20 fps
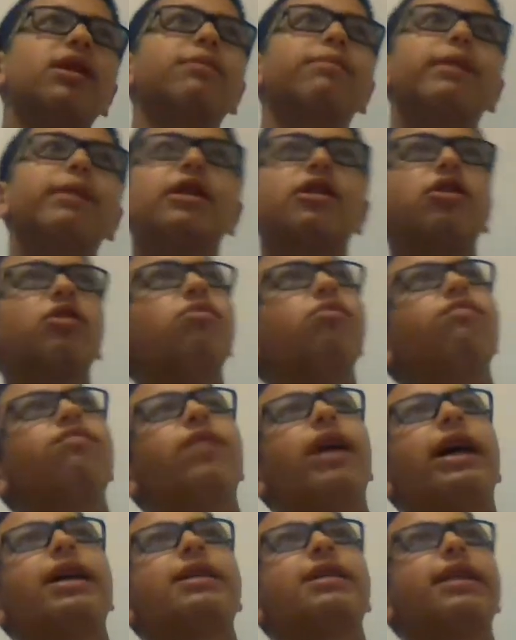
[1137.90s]
up, and it's so
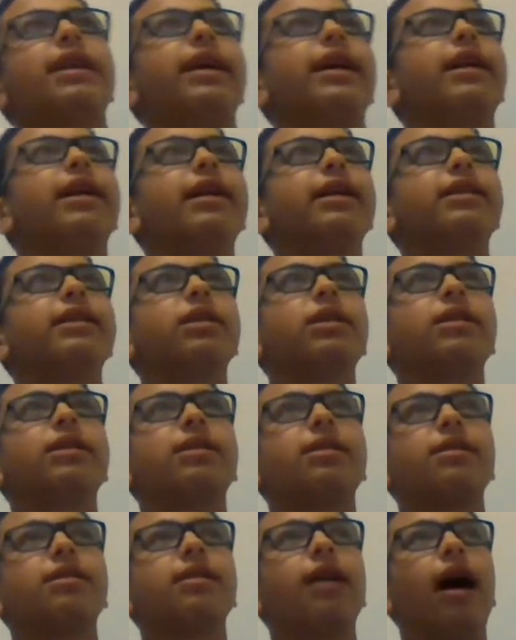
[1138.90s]
fascinating.
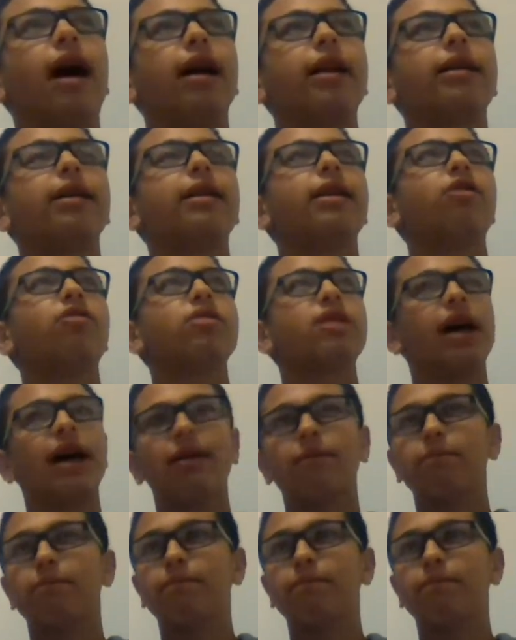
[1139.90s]
It's not, you know, it's not